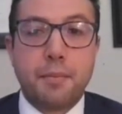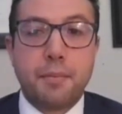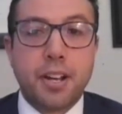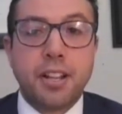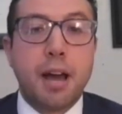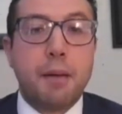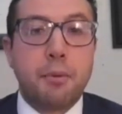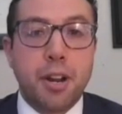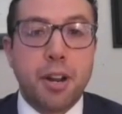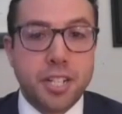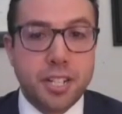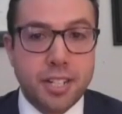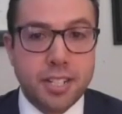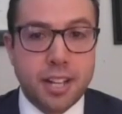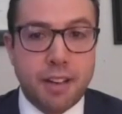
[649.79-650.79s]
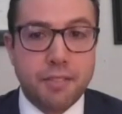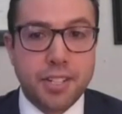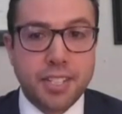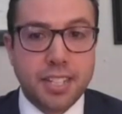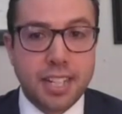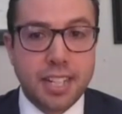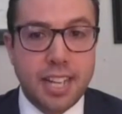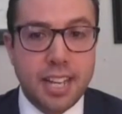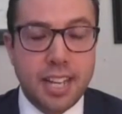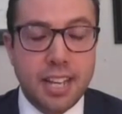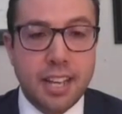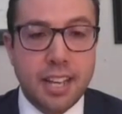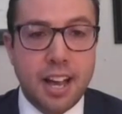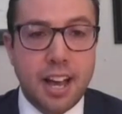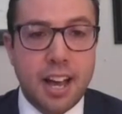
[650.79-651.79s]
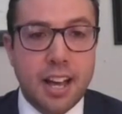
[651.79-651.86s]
collaboration is obviously key.